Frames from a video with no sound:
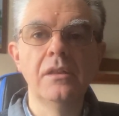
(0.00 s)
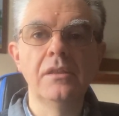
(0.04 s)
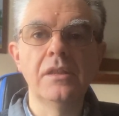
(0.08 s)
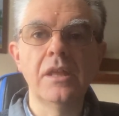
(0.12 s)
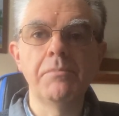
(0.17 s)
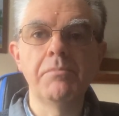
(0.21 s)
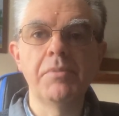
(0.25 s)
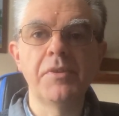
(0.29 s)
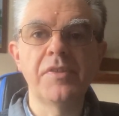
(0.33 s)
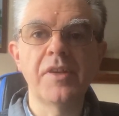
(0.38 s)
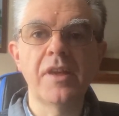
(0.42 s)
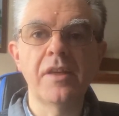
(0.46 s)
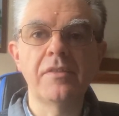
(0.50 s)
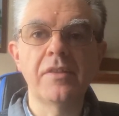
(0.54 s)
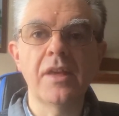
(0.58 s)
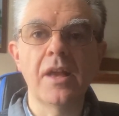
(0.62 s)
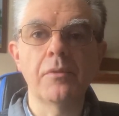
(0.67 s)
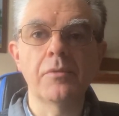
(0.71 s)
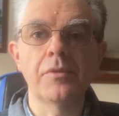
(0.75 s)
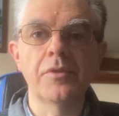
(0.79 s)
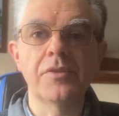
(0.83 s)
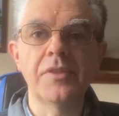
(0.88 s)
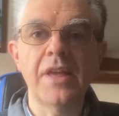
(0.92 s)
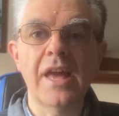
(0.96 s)
They possess
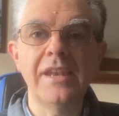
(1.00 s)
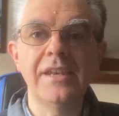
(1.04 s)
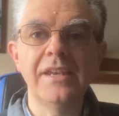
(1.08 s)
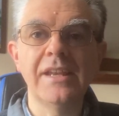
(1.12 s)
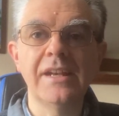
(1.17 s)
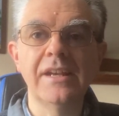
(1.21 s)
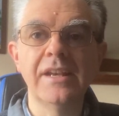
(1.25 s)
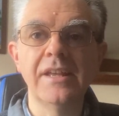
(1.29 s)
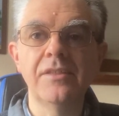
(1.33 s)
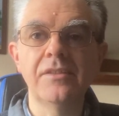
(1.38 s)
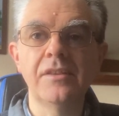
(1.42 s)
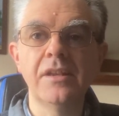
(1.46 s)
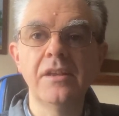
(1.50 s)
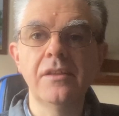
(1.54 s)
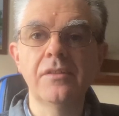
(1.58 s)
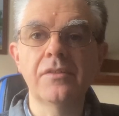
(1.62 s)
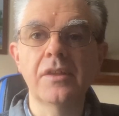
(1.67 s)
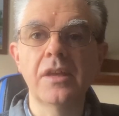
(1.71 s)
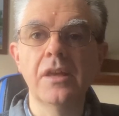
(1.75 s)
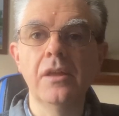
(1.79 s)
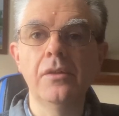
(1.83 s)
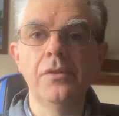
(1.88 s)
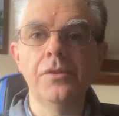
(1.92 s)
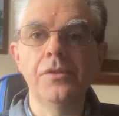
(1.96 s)
outstanding listening
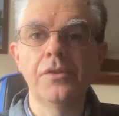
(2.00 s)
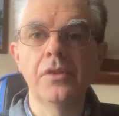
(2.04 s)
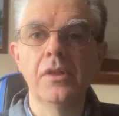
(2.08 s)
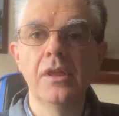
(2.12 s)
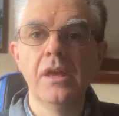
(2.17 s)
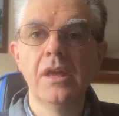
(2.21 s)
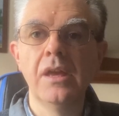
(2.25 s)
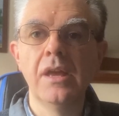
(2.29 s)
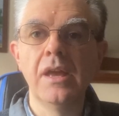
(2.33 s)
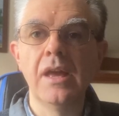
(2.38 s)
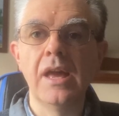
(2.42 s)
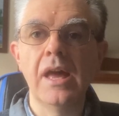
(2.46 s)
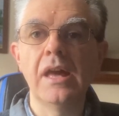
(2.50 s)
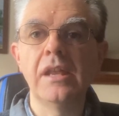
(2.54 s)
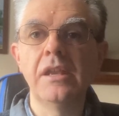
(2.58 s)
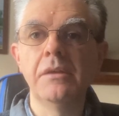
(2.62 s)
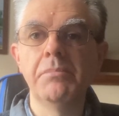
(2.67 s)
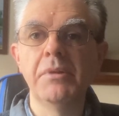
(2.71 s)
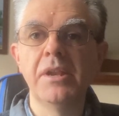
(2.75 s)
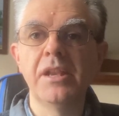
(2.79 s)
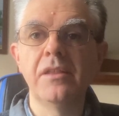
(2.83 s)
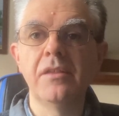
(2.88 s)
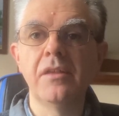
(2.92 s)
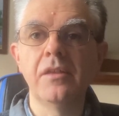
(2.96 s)
skills, an
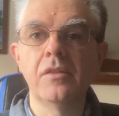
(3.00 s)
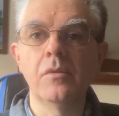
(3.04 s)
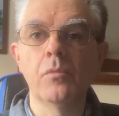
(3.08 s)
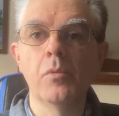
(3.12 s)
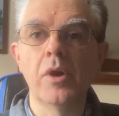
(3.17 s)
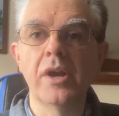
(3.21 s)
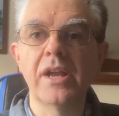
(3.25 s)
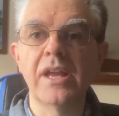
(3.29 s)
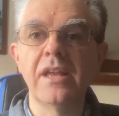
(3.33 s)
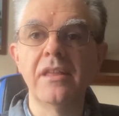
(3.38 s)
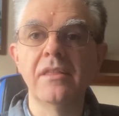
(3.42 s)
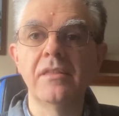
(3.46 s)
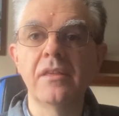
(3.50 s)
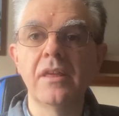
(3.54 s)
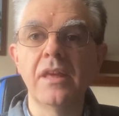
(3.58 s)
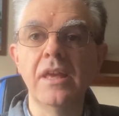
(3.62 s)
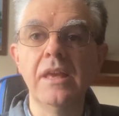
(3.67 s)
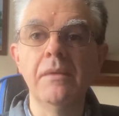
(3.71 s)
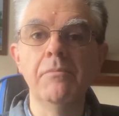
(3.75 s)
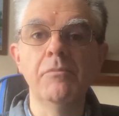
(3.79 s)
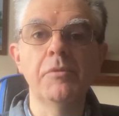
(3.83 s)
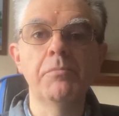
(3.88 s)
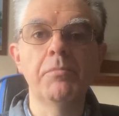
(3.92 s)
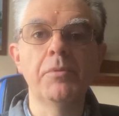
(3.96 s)
ability to work in
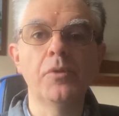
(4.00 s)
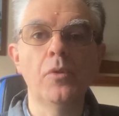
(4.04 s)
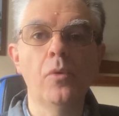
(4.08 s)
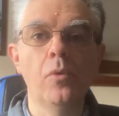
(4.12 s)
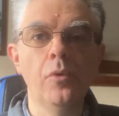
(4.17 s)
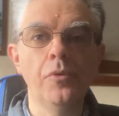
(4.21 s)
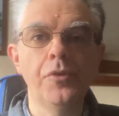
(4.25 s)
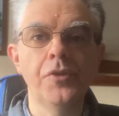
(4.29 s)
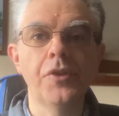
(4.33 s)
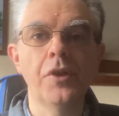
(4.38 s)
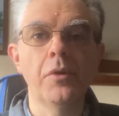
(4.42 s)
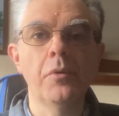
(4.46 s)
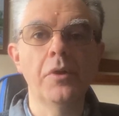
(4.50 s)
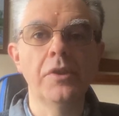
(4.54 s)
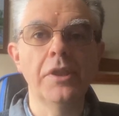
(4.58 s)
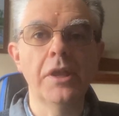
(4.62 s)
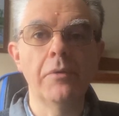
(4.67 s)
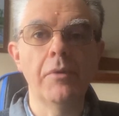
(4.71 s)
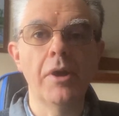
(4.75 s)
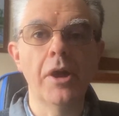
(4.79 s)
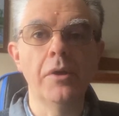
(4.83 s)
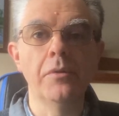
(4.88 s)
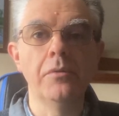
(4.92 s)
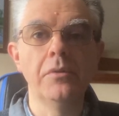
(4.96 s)
teams but also on
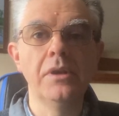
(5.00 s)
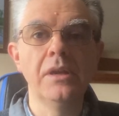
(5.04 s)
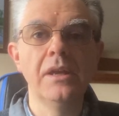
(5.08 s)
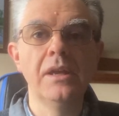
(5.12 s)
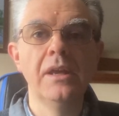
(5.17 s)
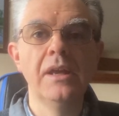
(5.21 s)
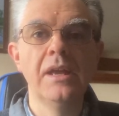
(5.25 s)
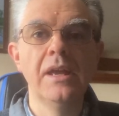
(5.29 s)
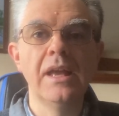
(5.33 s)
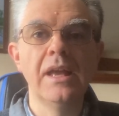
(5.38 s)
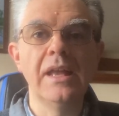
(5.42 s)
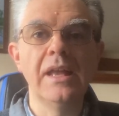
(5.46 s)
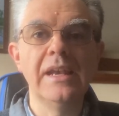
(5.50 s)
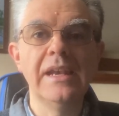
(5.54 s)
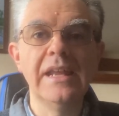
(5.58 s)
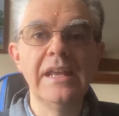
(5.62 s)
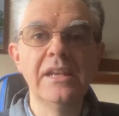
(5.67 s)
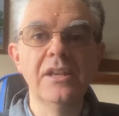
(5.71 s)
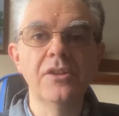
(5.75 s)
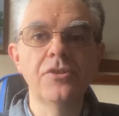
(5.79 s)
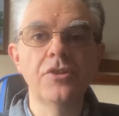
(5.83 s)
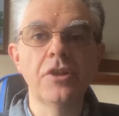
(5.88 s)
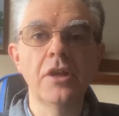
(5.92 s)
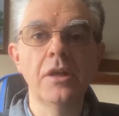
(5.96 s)
their own,
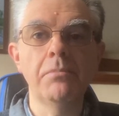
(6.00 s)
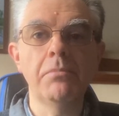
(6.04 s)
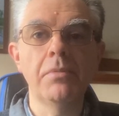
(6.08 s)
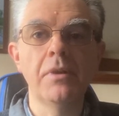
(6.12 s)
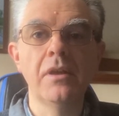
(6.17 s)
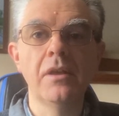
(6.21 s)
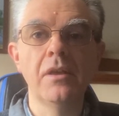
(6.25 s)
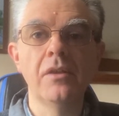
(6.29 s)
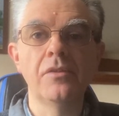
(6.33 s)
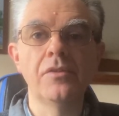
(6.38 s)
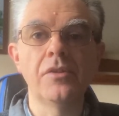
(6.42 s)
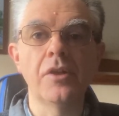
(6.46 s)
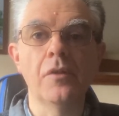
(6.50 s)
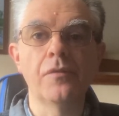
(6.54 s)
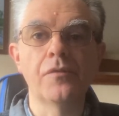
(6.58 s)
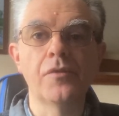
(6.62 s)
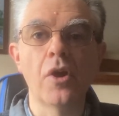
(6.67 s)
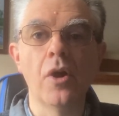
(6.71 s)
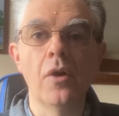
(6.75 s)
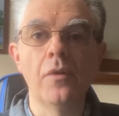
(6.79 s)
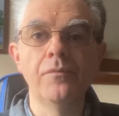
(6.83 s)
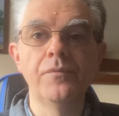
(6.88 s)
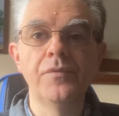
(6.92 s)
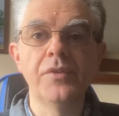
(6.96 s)
leadership,
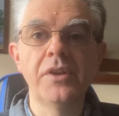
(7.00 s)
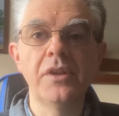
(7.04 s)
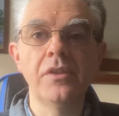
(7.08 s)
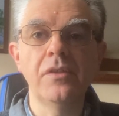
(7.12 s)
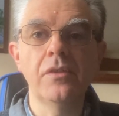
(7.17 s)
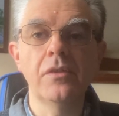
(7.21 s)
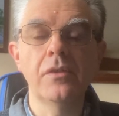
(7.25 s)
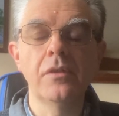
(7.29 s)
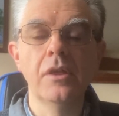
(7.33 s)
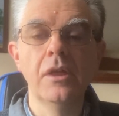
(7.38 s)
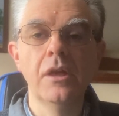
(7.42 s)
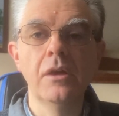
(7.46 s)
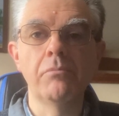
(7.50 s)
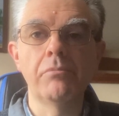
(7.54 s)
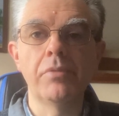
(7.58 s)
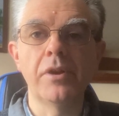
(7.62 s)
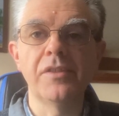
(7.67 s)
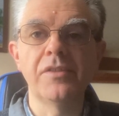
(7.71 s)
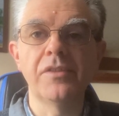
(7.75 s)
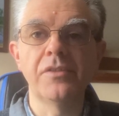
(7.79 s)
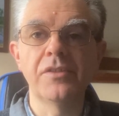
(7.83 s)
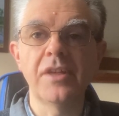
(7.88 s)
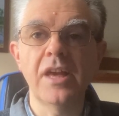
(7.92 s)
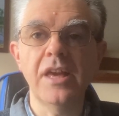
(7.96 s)
self-confidence,
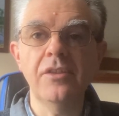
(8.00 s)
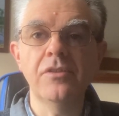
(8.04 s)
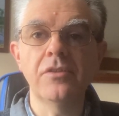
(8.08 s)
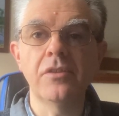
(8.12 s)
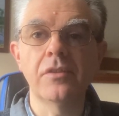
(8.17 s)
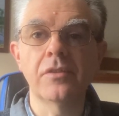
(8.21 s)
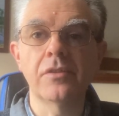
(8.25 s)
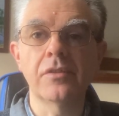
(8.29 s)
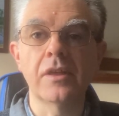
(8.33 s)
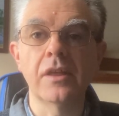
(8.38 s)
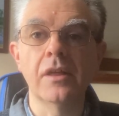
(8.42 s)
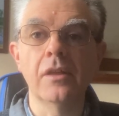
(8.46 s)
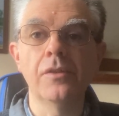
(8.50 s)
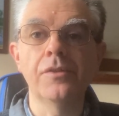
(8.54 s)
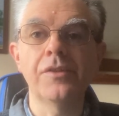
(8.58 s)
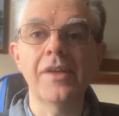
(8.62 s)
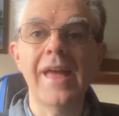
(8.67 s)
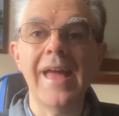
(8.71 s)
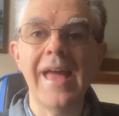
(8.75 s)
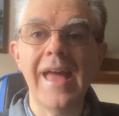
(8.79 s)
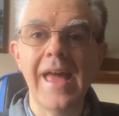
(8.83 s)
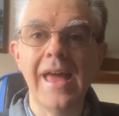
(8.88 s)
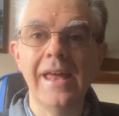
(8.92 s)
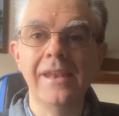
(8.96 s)
presentation skills
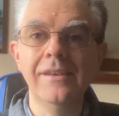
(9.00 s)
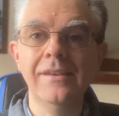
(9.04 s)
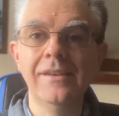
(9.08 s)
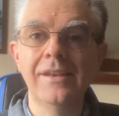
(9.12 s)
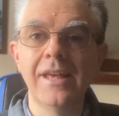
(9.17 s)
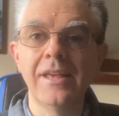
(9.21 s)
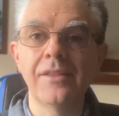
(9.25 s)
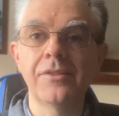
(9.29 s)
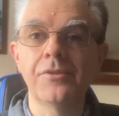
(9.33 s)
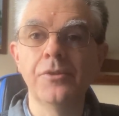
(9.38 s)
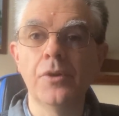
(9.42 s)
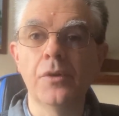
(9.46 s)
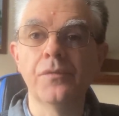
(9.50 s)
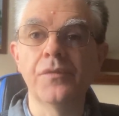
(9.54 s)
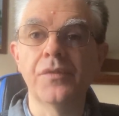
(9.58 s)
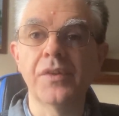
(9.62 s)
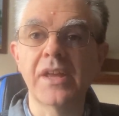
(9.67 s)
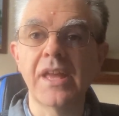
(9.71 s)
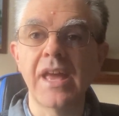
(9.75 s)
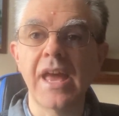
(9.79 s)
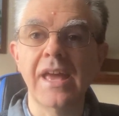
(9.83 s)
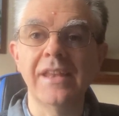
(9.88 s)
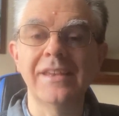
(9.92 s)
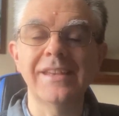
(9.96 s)
and, let's not
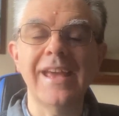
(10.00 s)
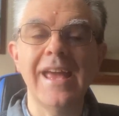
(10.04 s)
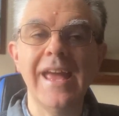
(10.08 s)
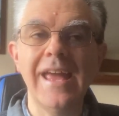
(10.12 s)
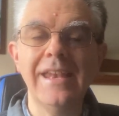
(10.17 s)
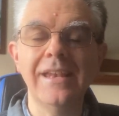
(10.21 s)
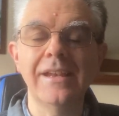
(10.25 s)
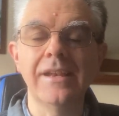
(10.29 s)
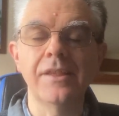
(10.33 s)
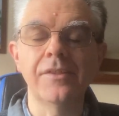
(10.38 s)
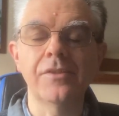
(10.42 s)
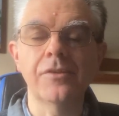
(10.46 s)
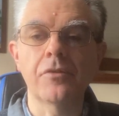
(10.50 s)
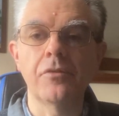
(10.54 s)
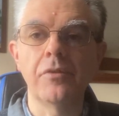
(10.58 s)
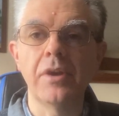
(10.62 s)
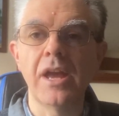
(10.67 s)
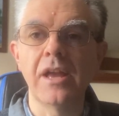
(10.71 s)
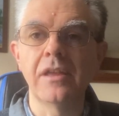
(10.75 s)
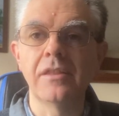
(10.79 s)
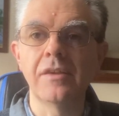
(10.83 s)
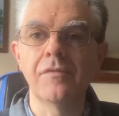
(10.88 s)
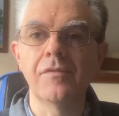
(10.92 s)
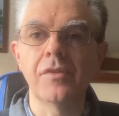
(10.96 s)
forget, endless
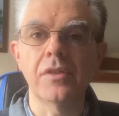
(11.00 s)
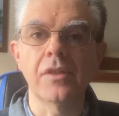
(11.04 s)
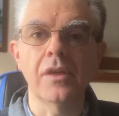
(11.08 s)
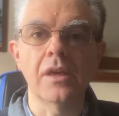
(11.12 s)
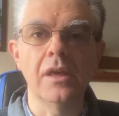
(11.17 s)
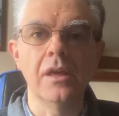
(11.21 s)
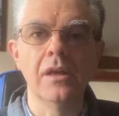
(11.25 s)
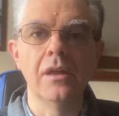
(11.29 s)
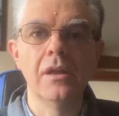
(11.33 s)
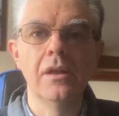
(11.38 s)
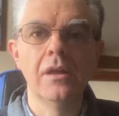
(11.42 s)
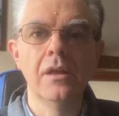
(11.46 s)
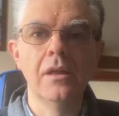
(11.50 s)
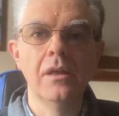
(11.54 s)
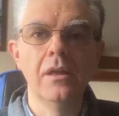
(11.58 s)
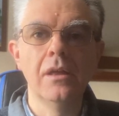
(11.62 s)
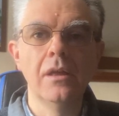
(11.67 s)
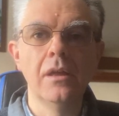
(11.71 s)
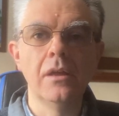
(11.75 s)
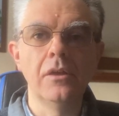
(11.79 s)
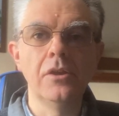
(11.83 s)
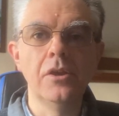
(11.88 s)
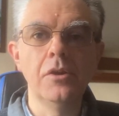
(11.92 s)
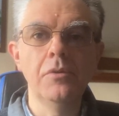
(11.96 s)
creativity.
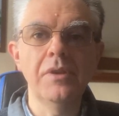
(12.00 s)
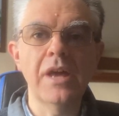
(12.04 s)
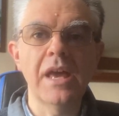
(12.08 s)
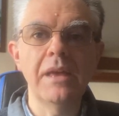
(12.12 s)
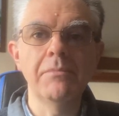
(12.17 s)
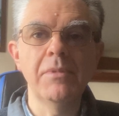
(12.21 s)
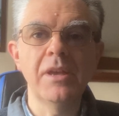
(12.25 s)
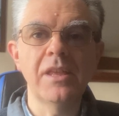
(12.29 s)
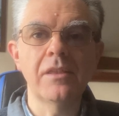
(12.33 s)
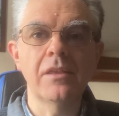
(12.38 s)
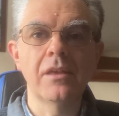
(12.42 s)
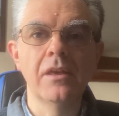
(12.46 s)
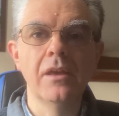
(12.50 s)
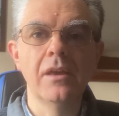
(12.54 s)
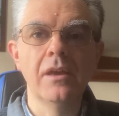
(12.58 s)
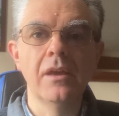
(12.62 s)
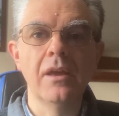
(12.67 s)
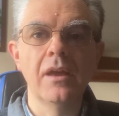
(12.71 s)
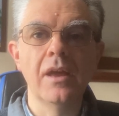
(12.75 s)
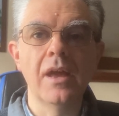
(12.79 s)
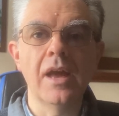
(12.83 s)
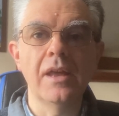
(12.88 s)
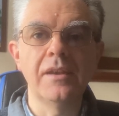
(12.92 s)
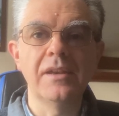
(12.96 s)
You name it,
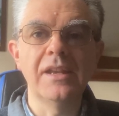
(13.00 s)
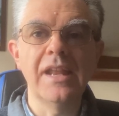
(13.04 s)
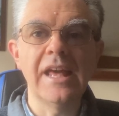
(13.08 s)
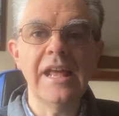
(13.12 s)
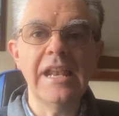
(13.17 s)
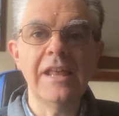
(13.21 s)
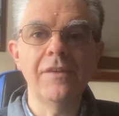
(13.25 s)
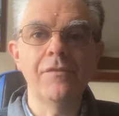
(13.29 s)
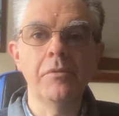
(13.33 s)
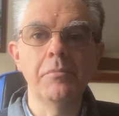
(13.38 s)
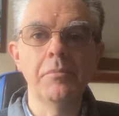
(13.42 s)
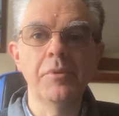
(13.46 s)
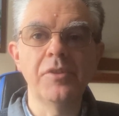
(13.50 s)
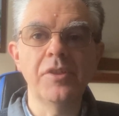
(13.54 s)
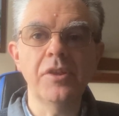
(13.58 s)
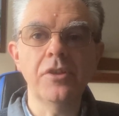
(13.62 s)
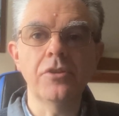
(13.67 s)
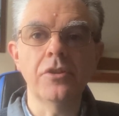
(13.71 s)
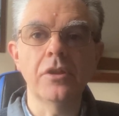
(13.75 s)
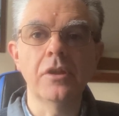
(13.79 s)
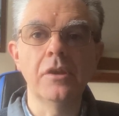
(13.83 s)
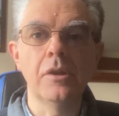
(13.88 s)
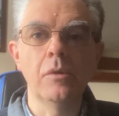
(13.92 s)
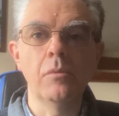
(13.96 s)
and an A-level
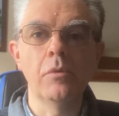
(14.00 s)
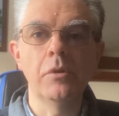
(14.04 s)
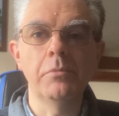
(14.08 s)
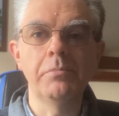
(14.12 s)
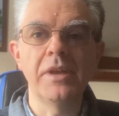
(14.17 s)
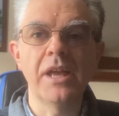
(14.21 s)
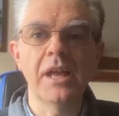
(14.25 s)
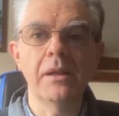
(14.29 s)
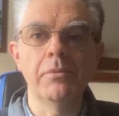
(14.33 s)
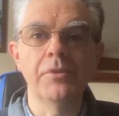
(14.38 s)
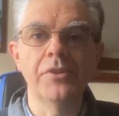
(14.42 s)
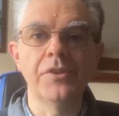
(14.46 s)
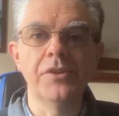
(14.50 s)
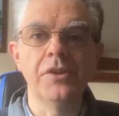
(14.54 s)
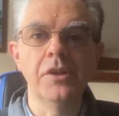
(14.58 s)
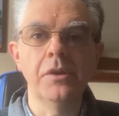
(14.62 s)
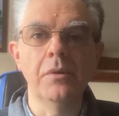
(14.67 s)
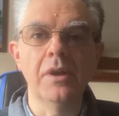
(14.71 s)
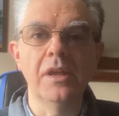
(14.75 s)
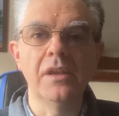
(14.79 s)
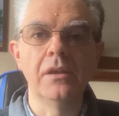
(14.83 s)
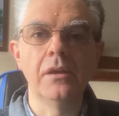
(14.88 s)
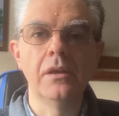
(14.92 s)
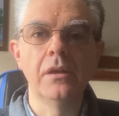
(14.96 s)
musician will be able to
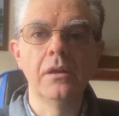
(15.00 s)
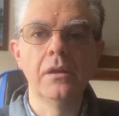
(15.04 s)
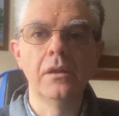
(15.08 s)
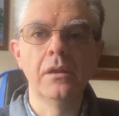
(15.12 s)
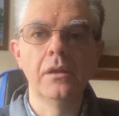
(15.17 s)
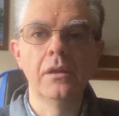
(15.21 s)
do it.